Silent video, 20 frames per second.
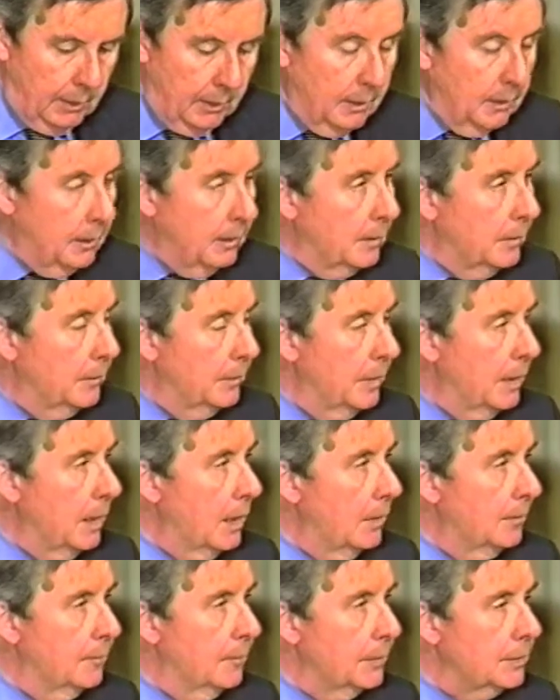Uh,
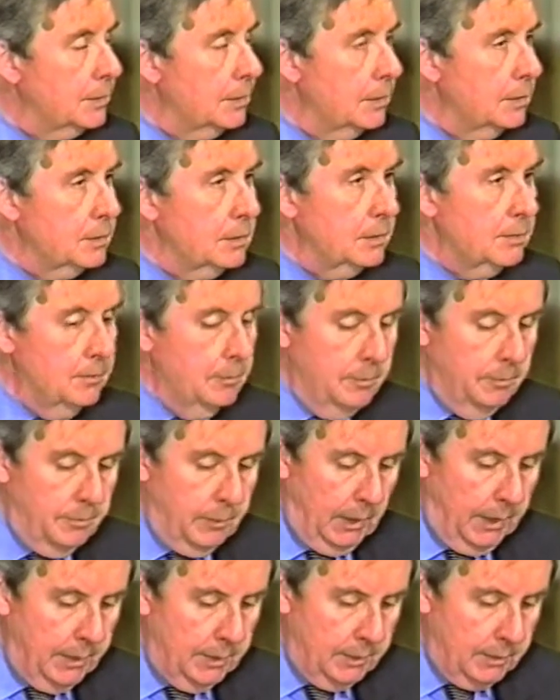the emphasis
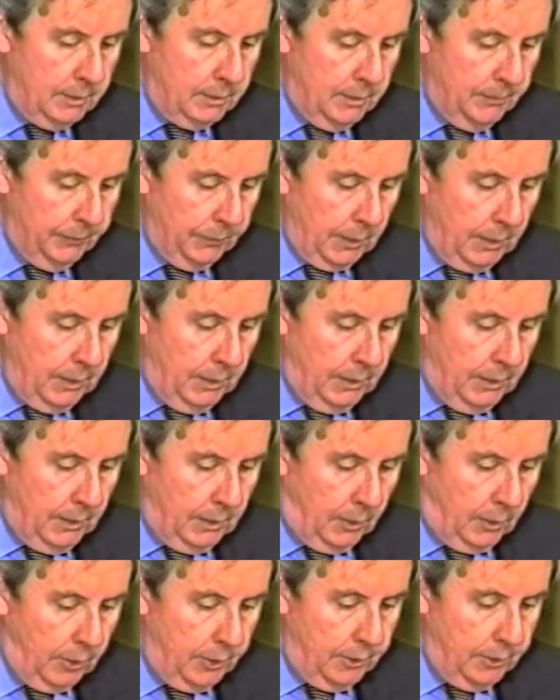placed
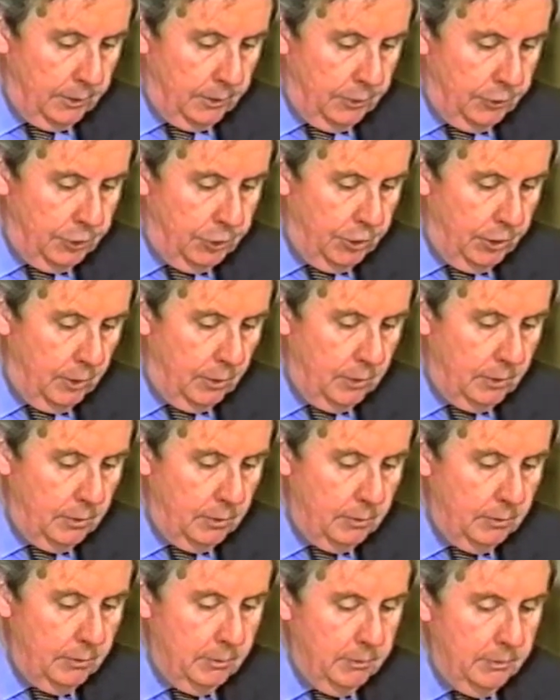on
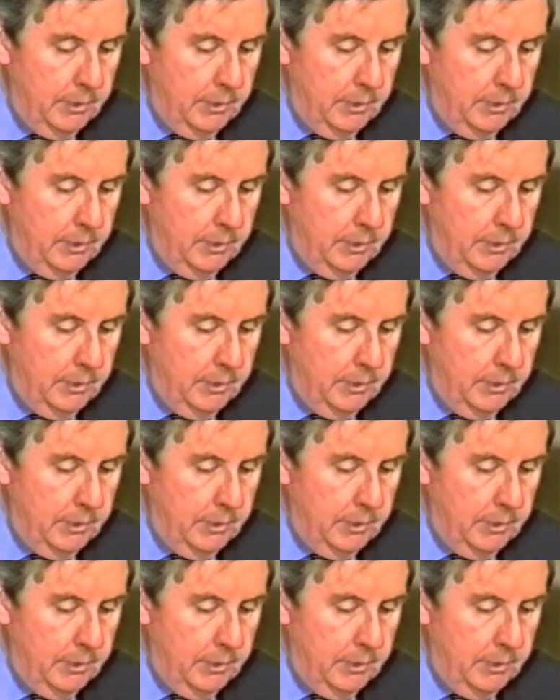sheer